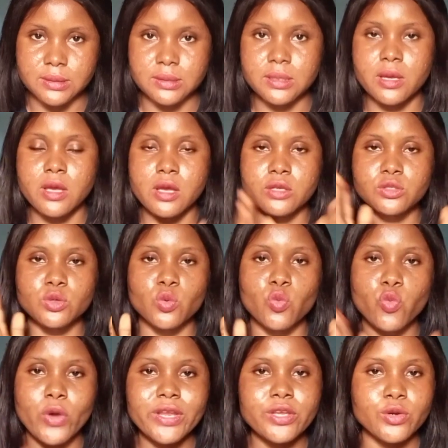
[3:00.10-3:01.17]
it.
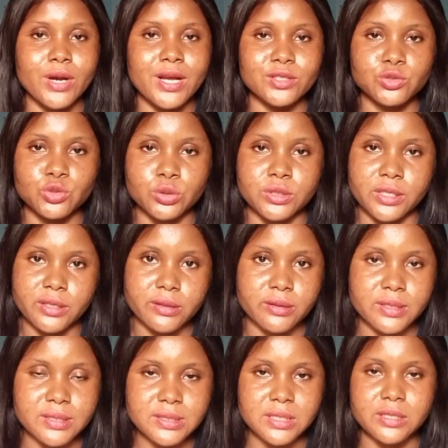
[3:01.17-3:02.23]
So when you are done
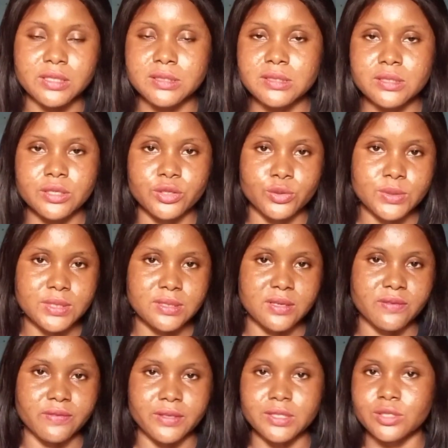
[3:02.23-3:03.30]
editing it, you
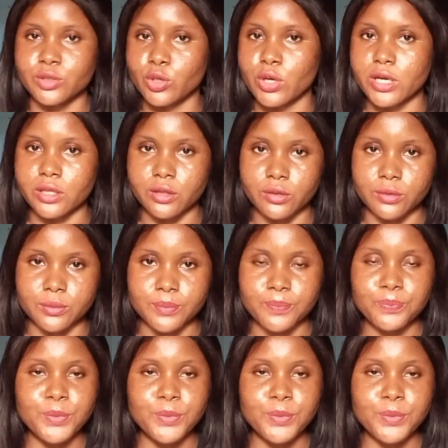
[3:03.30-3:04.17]
save it, you are done.